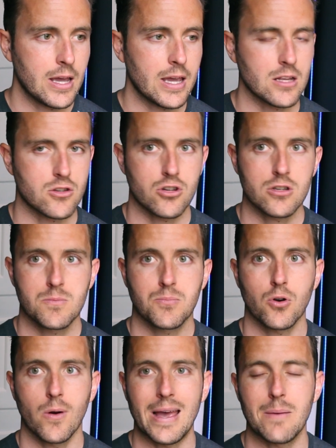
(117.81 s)
it's just
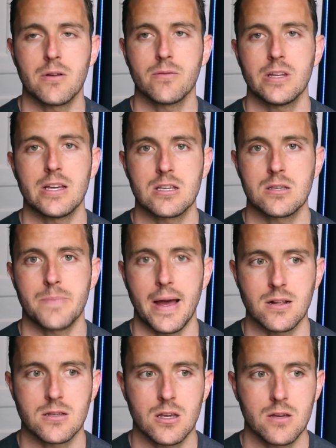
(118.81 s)
prohibitively
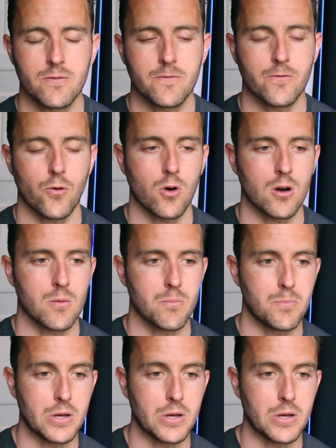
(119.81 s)
expensive for